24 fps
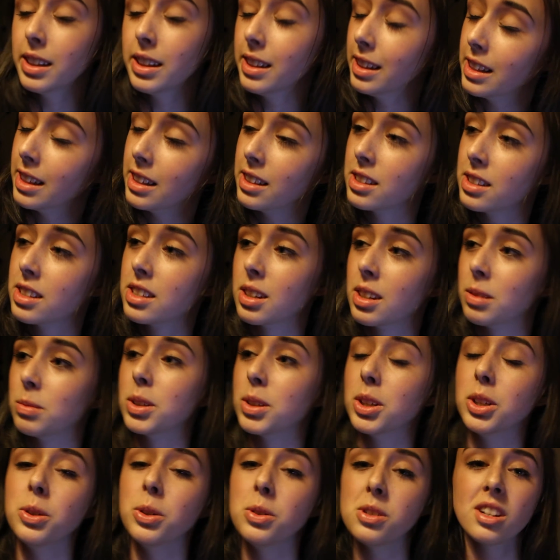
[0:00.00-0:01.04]
is
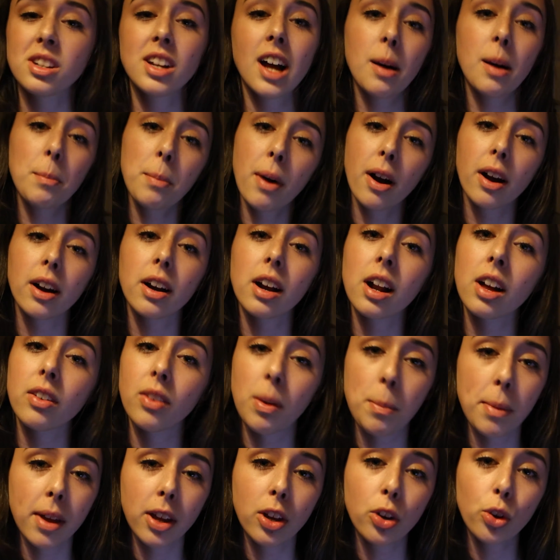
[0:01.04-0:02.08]
someone who's not part of
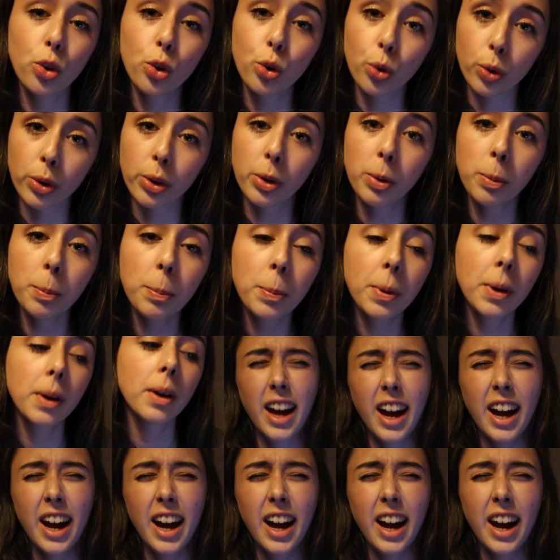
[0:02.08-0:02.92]
a big group.